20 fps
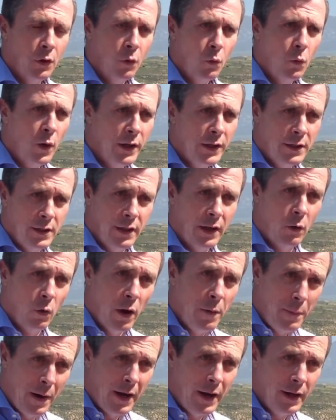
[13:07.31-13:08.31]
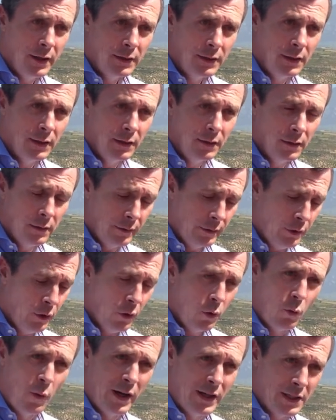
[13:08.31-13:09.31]
One is the grape varietal, the
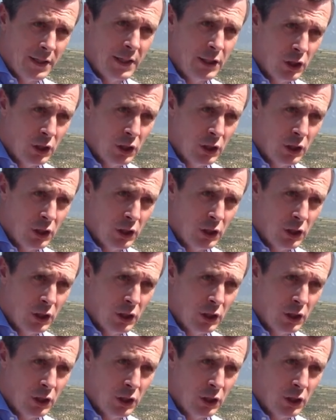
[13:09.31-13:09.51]
other one is the